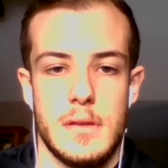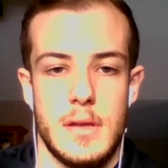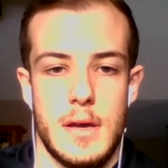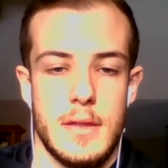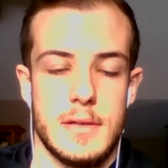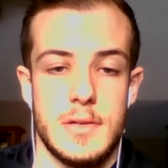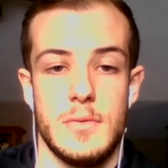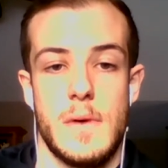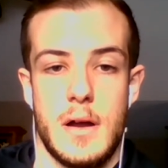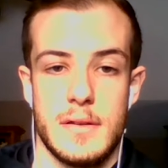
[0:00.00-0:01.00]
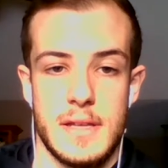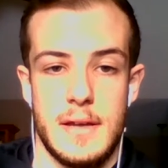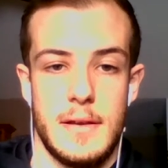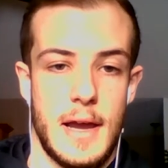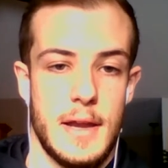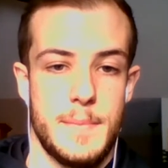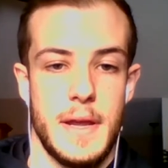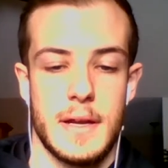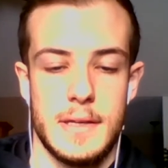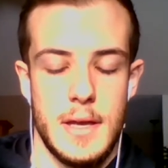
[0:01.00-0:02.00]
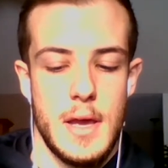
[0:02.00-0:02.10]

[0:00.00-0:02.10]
the 2 models that I had picked.